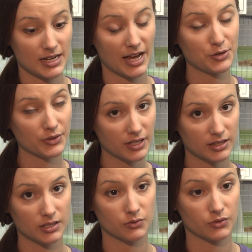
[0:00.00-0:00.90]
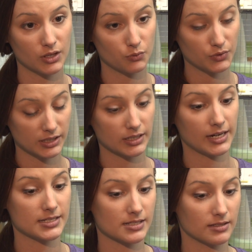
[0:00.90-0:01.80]
I don't think they, they
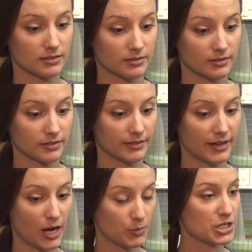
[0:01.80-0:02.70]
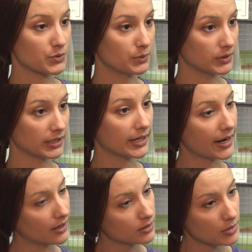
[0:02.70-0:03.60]
realize how much we really
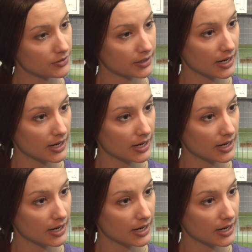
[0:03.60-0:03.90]
care about the